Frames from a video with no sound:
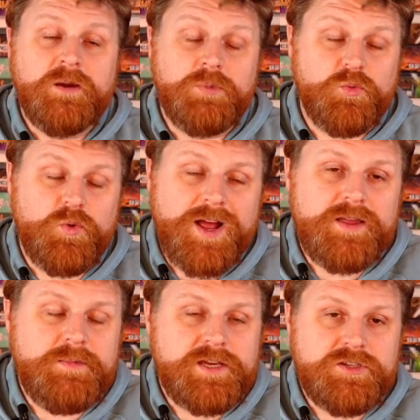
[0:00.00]
But
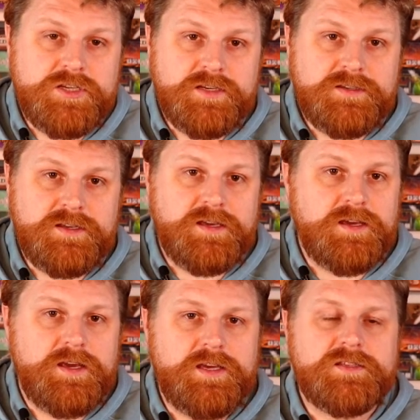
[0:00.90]
Rallyman
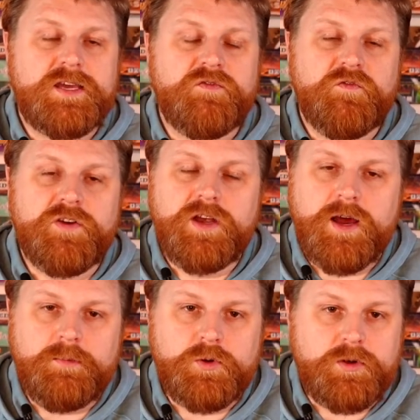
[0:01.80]
GT is a
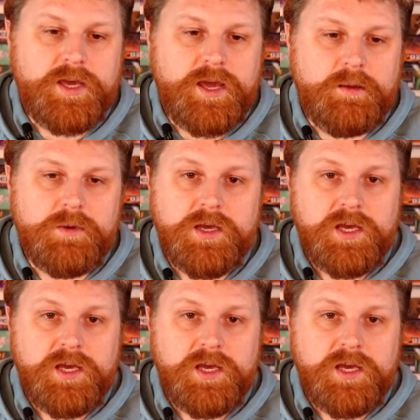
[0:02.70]
phenomenal game.